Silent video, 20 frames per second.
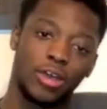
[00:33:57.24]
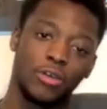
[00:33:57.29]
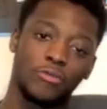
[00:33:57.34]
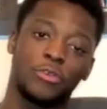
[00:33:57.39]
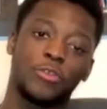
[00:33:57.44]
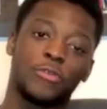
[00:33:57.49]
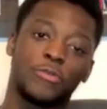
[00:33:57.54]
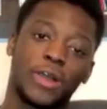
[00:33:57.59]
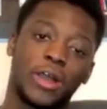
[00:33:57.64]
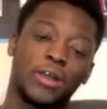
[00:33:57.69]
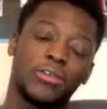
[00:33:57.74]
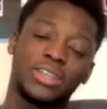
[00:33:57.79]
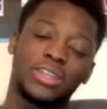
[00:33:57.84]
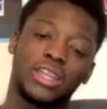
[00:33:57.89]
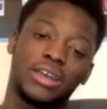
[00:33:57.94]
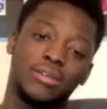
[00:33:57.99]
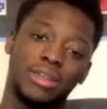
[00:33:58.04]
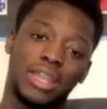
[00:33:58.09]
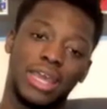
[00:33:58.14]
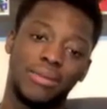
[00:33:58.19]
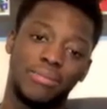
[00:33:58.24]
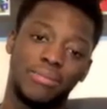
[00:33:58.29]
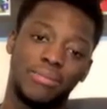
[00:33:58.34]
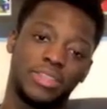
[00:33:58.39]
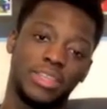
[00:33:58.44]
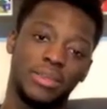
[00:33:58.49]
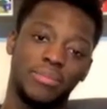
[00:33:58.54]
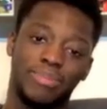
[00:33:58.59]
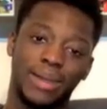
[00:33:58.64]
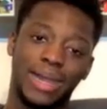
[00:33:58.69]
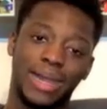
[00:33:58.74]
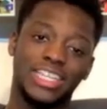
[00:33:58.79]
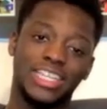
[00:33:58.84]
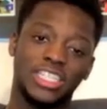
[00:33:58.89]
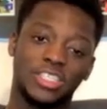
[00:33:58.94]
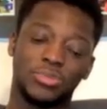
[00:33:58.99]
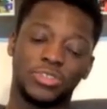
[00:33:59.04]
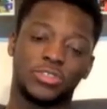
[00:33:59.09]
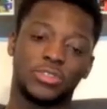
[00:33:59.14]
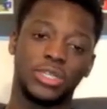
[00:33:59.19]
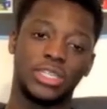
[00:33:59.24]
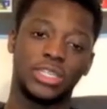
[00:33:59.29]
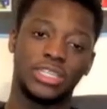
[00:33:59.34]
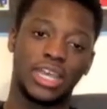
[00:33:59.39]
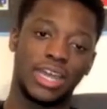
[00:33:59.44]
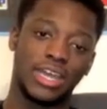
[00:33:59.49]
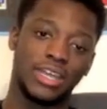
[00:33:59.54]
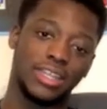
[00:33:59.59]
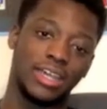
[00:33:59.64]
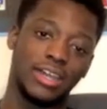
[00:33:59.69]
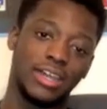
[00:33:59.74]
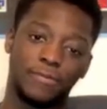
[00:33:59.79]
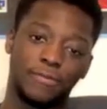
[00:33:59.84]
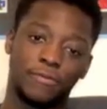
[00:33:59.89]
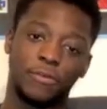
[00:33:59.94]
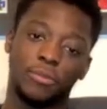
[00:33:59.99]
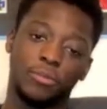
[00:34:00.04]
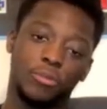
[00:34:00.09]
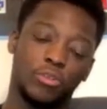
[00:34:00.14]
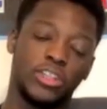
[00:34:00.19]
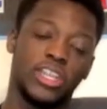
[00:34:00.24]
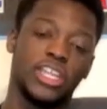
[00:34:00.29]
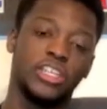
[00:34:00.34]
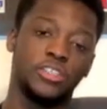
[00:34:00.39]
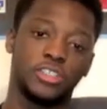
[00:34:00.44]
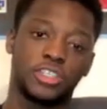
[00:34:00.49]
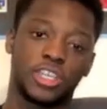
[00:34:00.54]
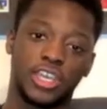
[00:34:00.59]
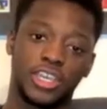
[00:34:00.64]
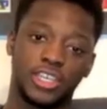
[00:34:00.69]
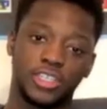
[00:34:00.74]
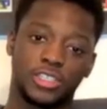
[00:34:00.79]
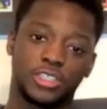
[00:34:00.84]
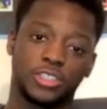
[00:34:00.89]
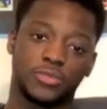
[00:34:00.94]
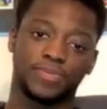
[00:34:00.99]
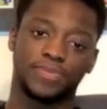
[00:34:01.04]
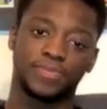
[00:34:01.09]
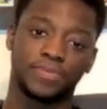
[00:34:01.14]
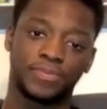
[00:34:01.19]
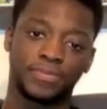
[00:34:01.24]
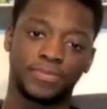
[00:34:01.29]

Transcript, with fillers: How have you found that, like the balance between that, like football and education?